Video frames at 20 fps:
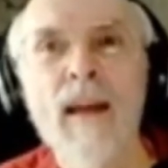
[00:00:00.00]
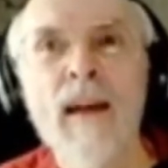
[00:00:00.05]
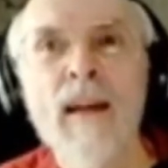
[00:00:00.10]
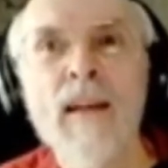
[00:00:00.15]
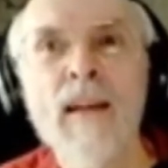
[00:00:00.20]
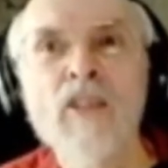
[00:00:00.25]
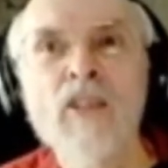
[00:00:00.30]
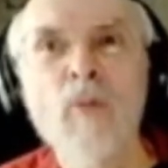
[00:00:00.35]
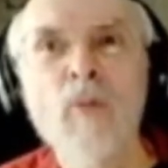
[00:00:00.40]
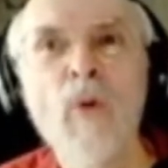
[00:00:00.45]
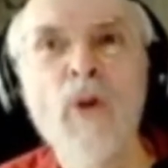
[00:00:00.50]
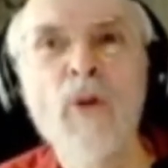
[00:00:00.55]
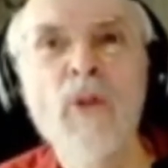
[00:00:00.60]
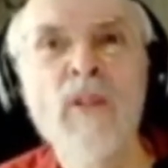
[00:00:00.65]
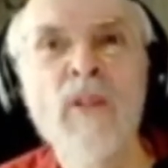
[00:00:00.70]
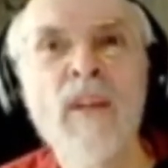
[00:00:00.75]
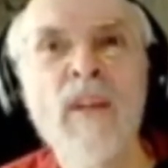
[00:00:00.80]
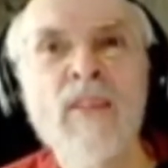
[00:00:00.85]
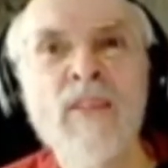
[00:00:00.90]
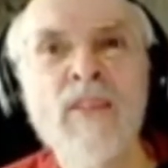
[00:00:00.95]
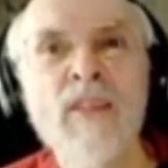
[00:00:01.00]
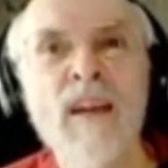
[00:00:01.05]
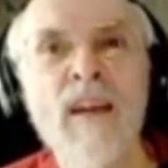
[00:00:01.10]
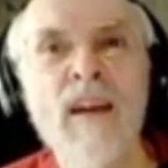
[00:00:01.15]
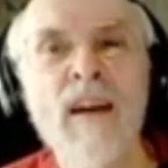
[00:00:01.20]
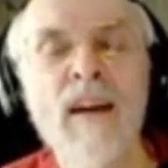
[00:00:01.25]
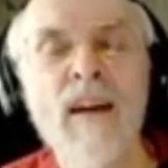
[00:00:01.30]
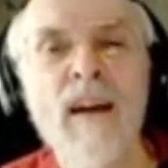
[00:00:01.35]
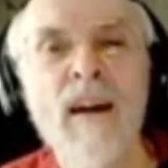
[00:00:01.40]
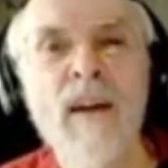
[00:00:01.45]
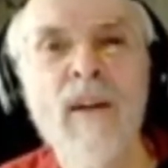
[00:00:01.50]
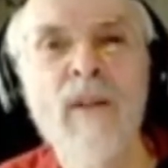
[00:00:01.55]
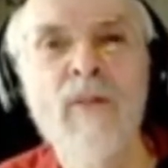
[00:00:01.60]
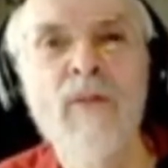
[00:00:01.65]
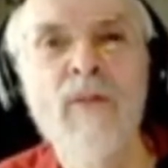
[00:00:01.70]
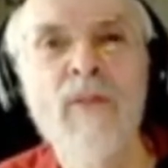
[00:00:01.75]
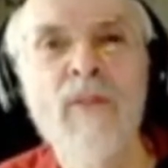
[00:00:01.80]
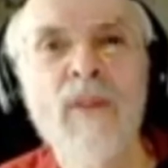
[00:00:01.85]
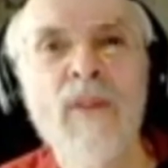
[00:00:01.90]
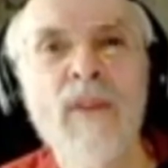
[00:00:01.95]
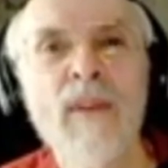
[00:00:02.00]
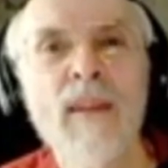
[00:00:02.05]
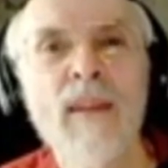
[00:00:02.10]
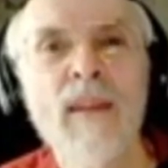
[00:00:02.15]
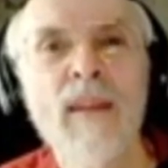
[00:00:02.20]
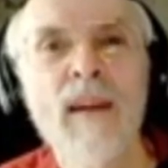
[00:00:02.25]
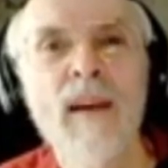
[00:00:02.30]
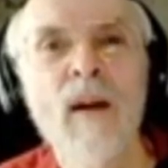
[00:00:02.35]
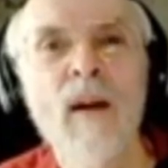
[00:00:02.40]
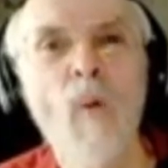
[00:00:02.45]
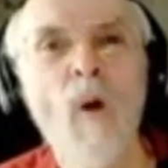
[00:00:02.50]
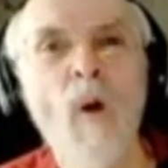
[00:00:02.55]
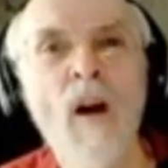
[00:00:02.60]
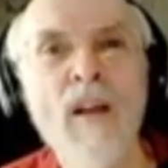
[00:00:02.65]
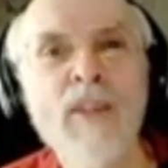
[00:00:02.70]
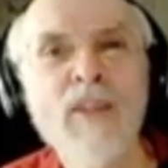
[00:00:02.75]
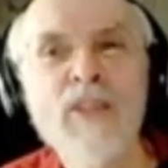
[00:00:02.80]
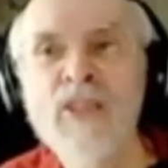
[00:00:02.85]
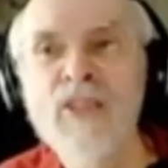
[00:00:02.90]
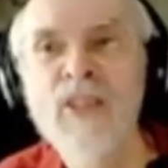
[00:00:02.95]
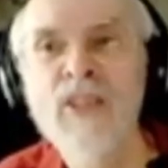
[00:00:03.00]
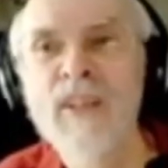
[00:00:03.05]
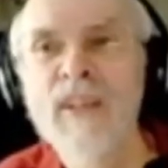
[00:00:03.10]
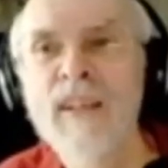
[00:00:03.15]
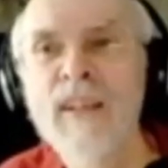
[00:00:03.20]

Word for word: smoothness of a waltz.